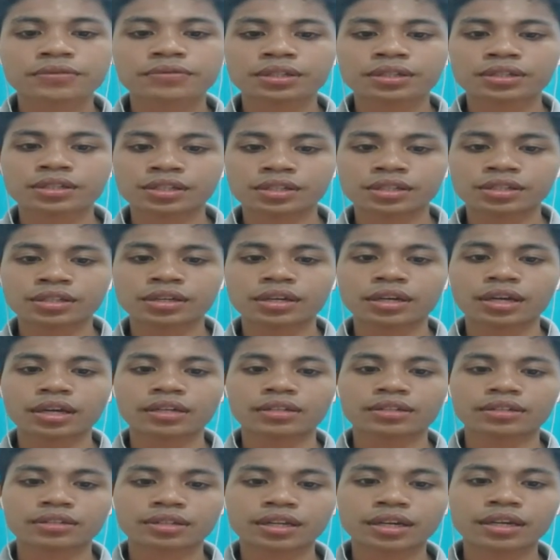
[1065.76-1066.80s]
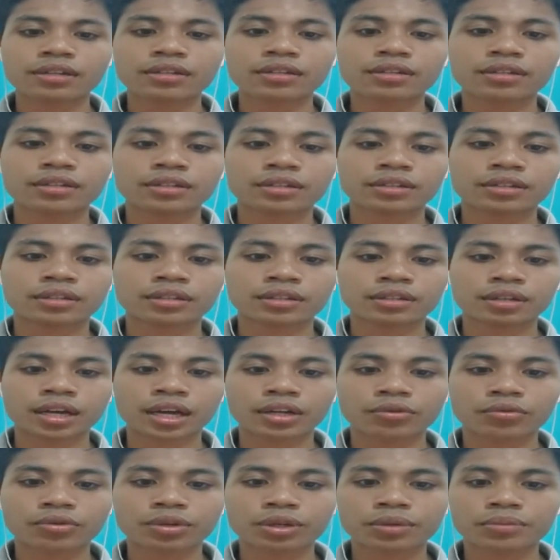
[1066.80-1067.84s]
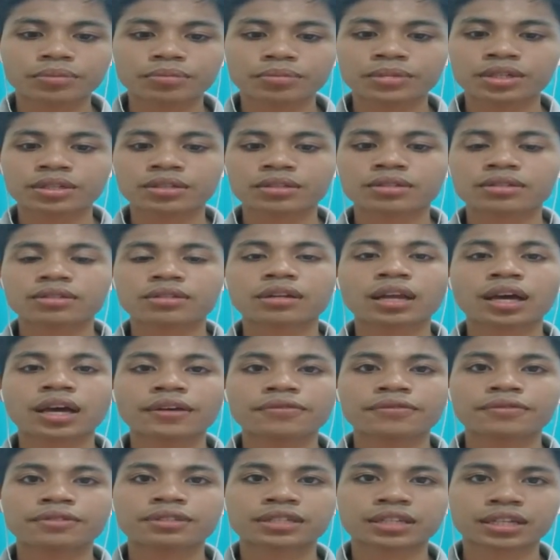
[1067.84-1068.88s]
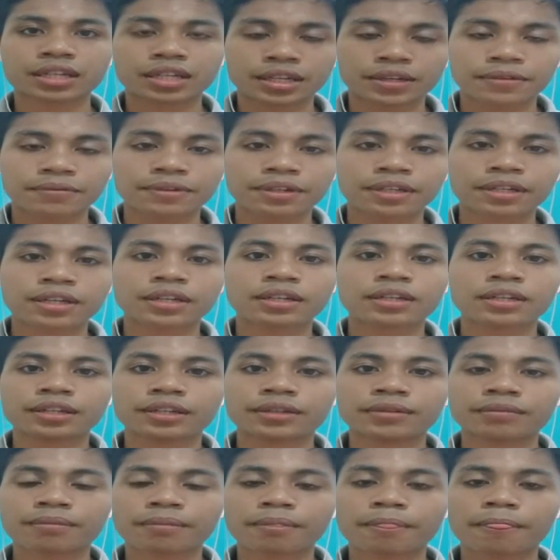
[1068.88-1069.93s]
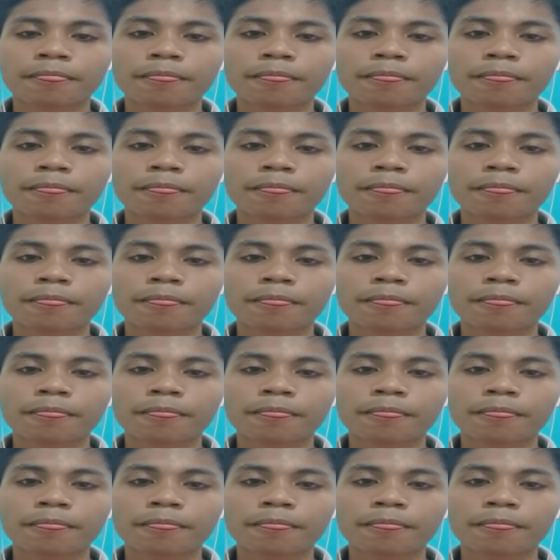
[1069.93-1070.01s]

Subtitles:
feature extends the equipment's life significantly.